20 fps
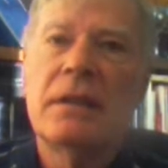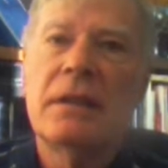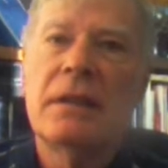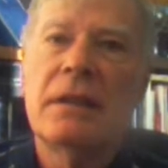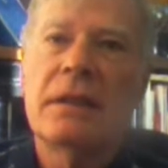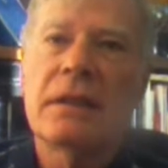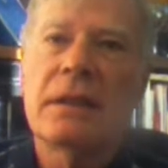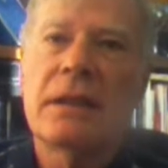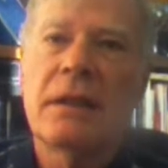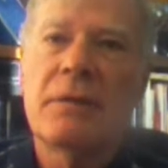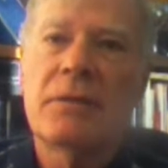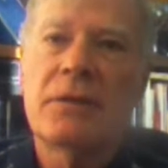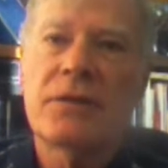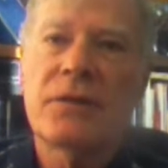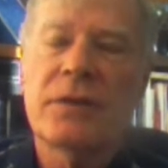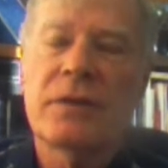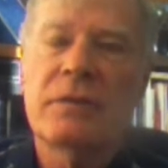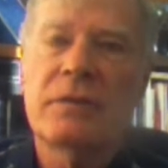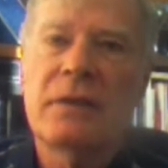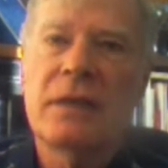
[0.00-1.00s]
and it comes
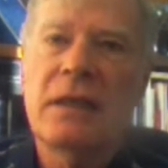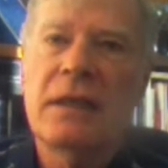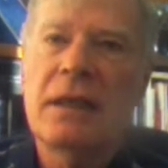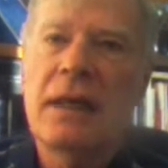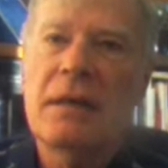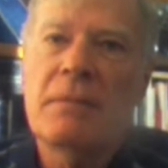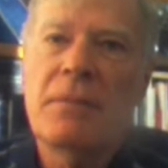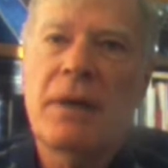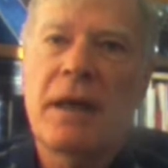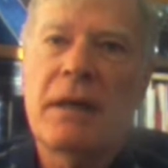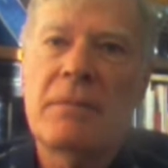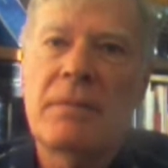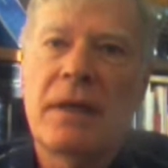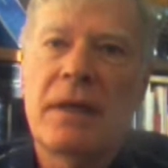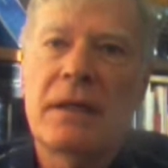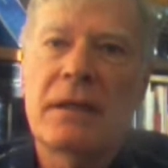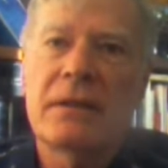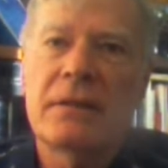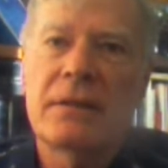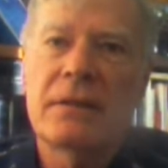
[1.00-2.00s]
from, and I buy
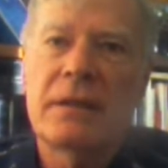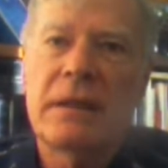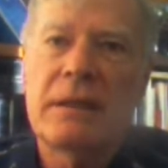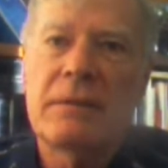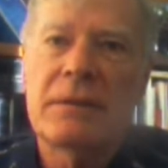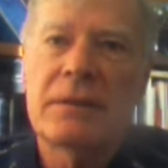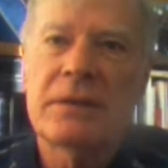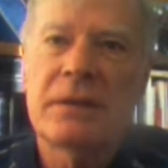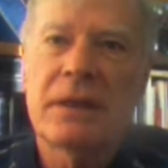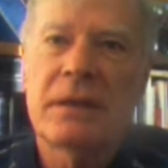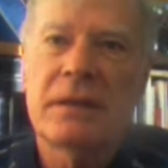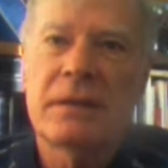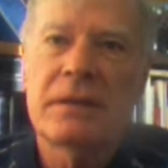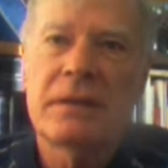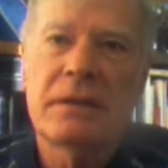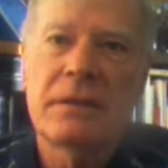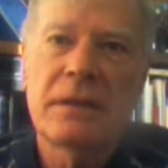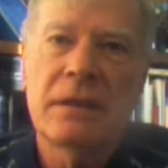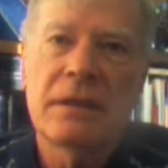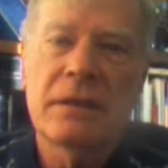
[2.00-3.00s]
mine on Amazon,
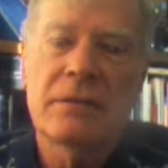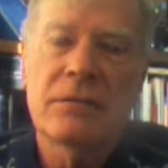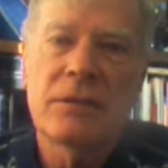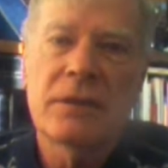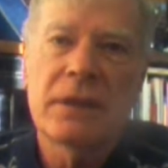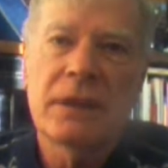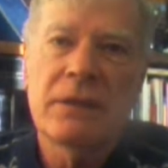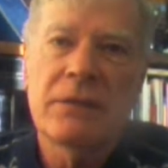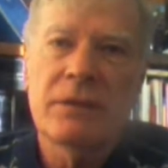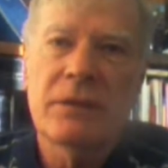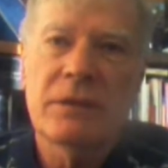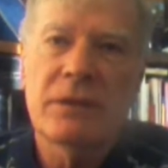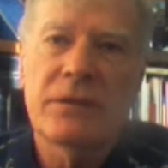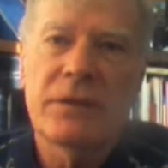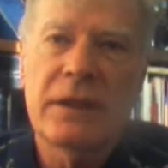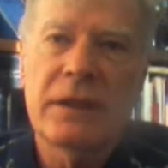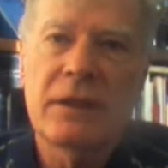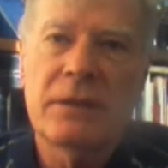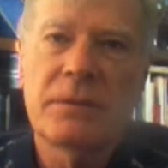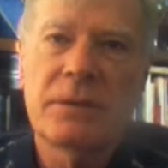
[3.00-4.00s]
whatever's
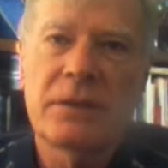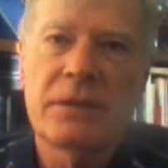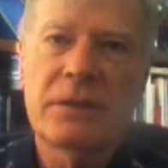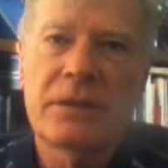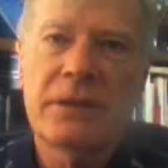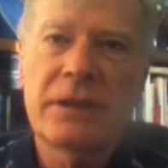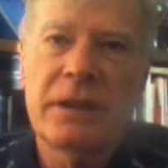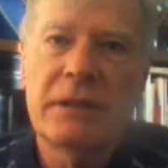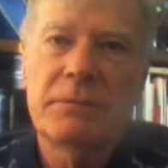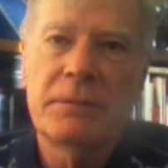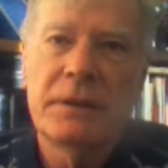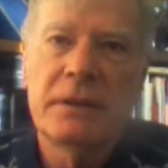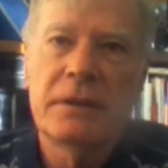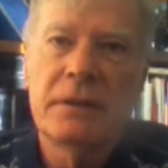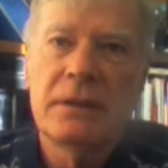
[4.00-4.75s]
available. It's cheap,